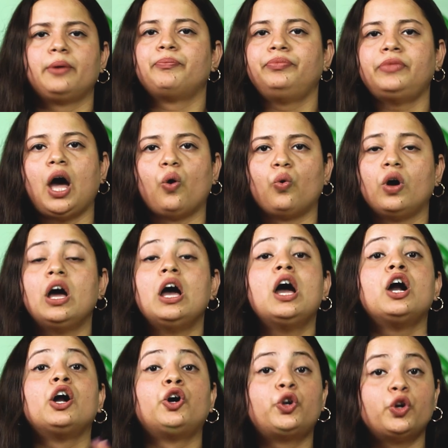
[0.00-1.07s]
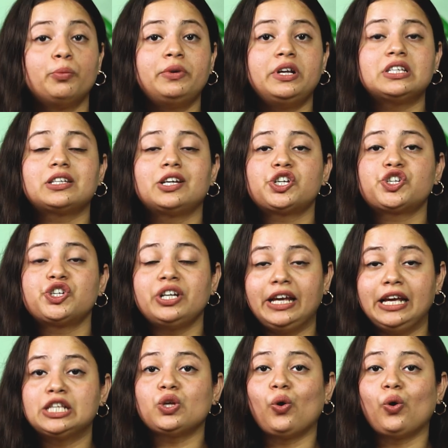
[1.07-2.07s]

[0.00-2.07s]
Now, group discussion is